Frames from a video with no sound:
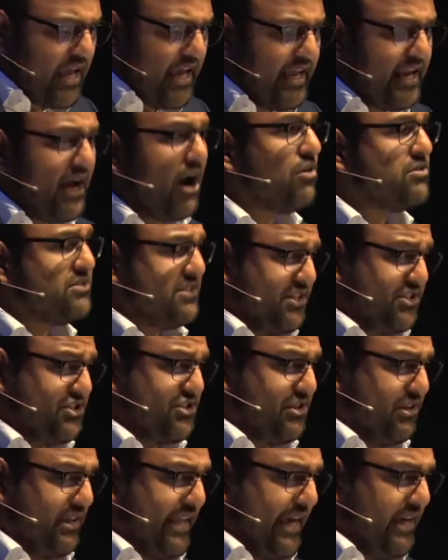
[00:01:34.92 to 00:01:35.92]
In our
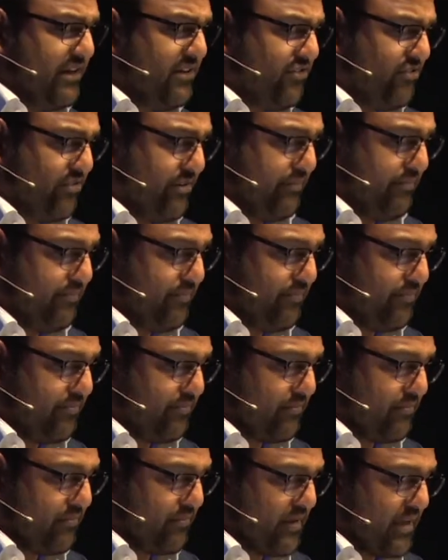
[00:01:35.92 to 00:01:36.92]
digital age,
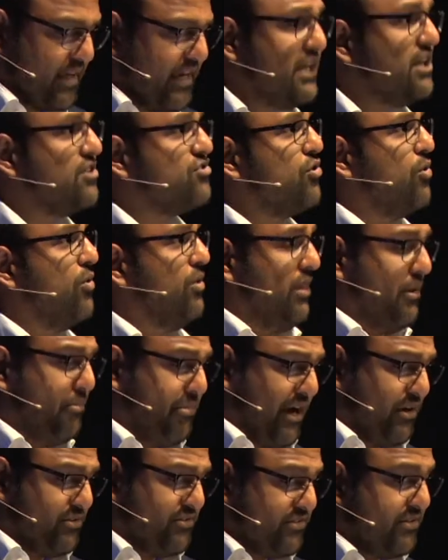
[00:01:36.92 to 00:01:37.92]
it is all
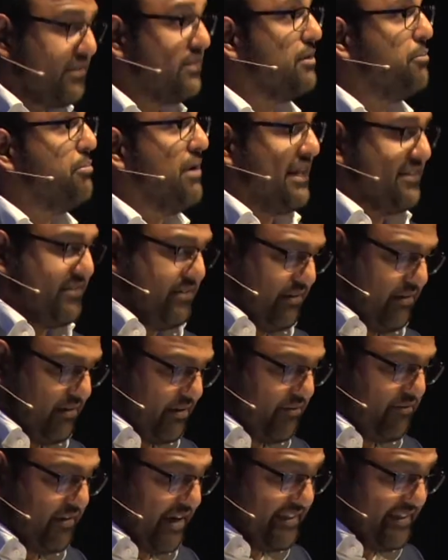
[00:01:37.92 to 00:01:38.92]
about the battle
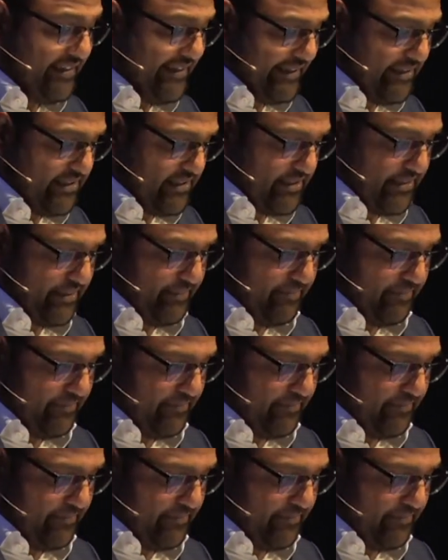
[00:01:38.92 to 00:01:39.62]
of ideas.